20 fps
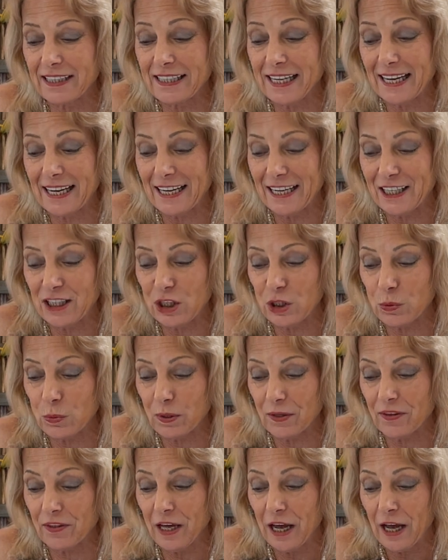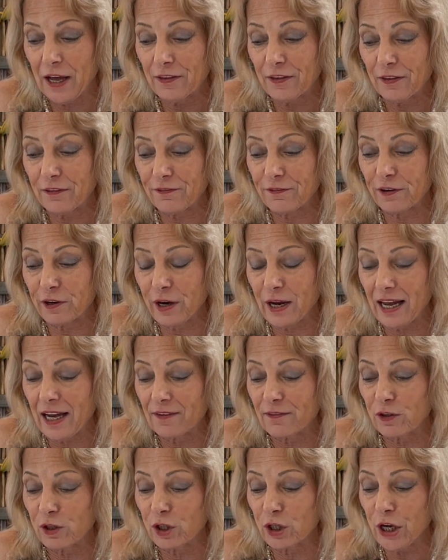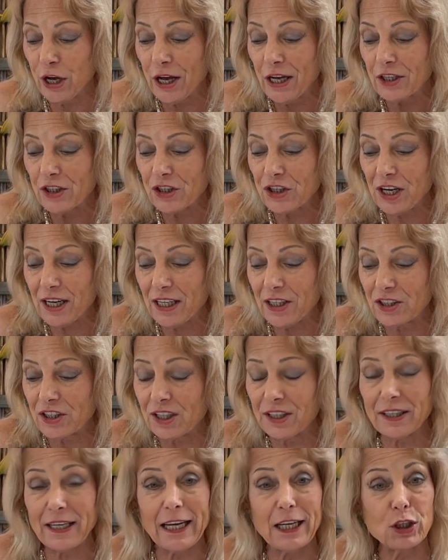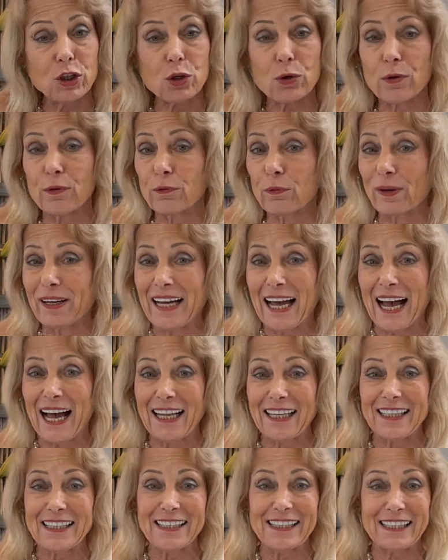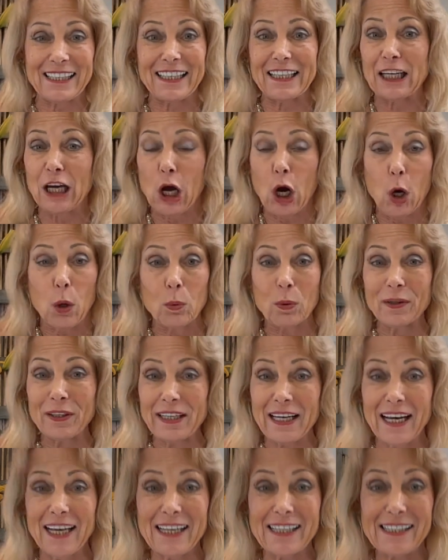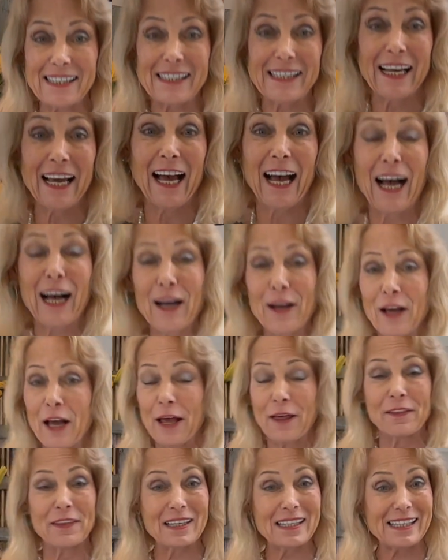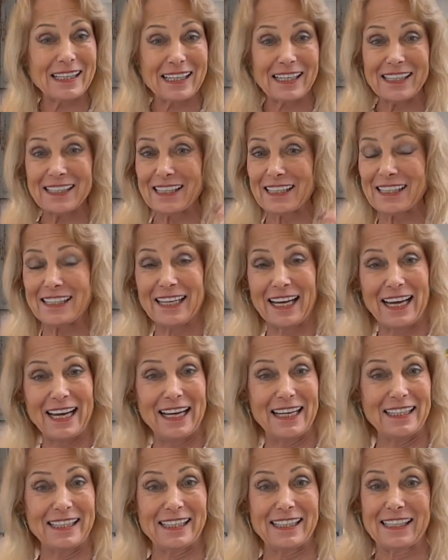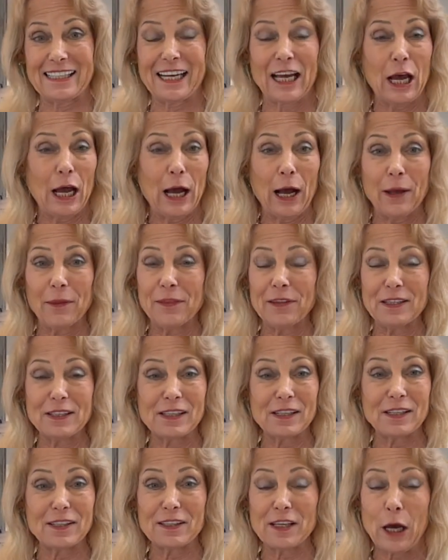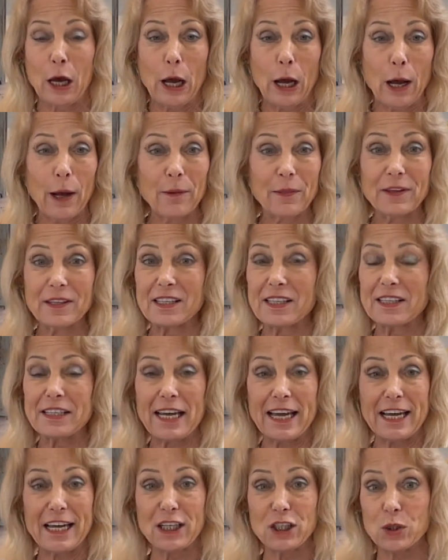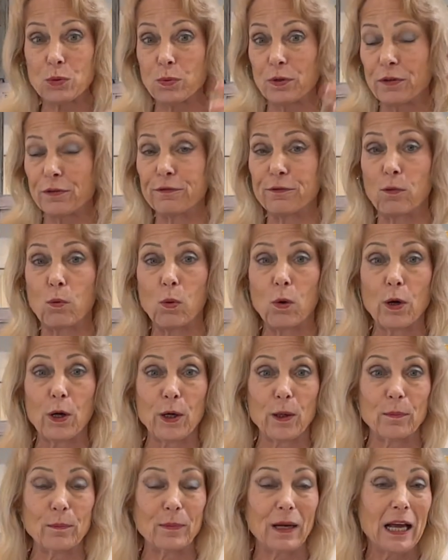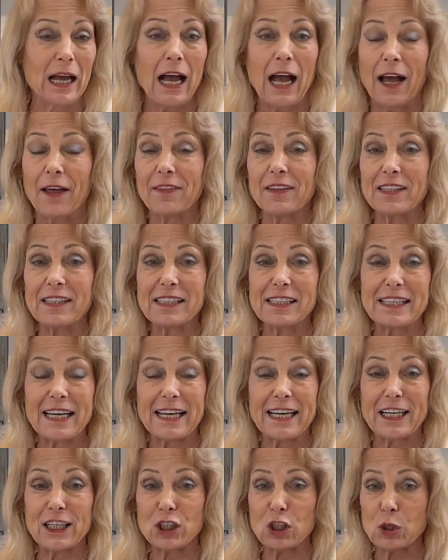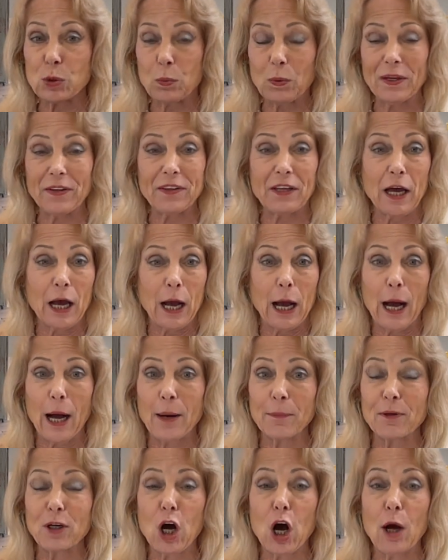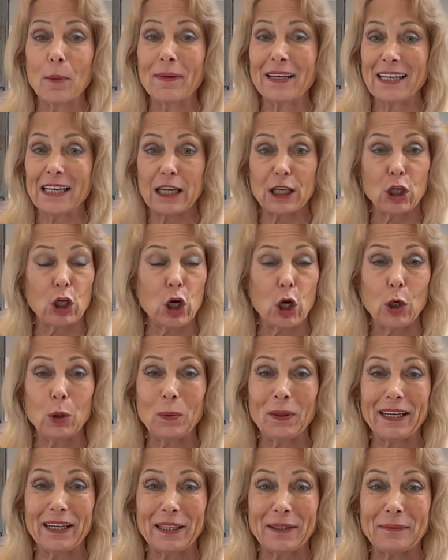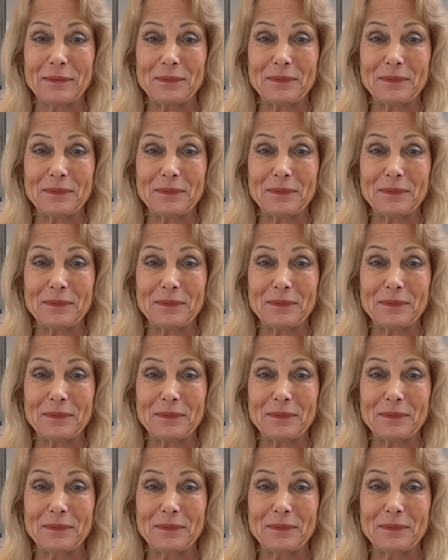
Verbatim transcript: dance with the forever changing nature of reality. Well, yes, uh, this is a dance. Uh, this is uh, this dance with form, this dance with um, coming and going